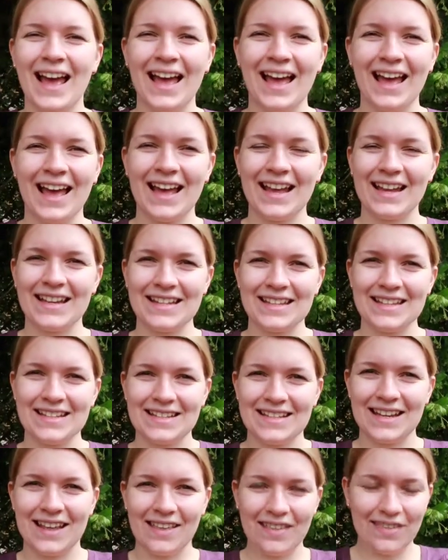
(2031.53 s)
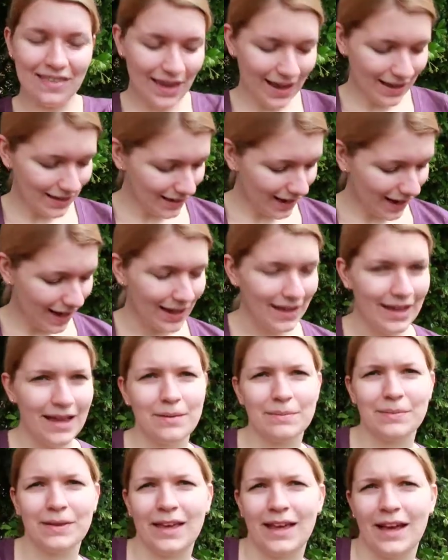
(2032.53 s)
And then I
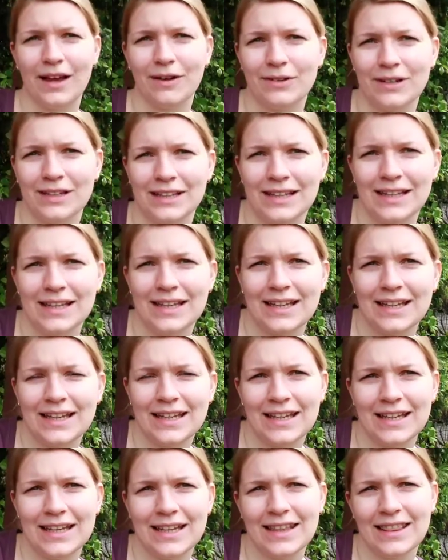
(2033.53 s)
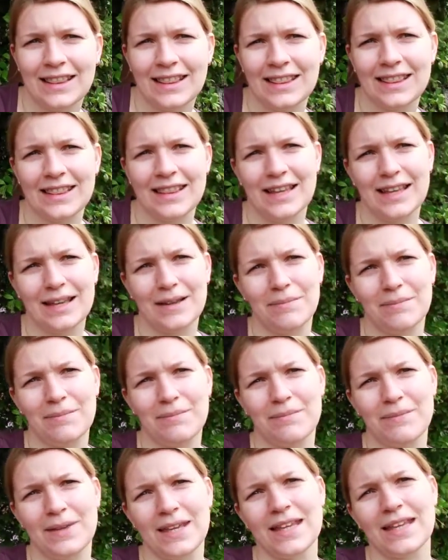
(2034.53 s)
am currently in the
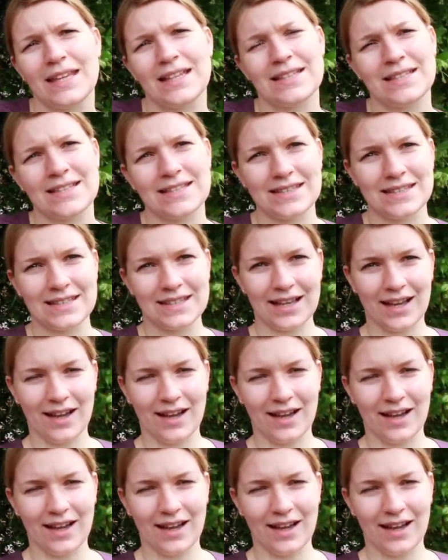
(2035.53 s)
midst